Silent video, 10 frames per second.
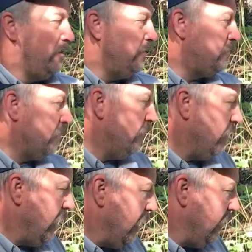And
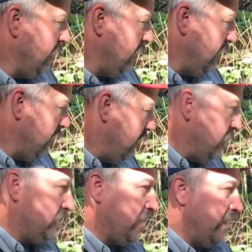so
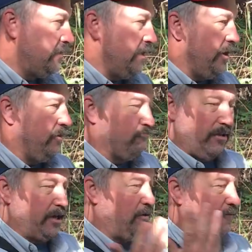these guys then,
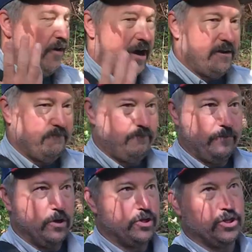they do fine.
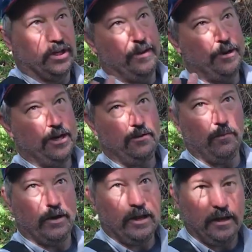They're just limited to
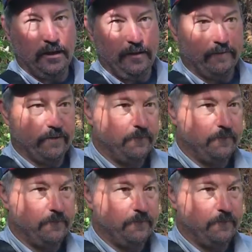where they can live.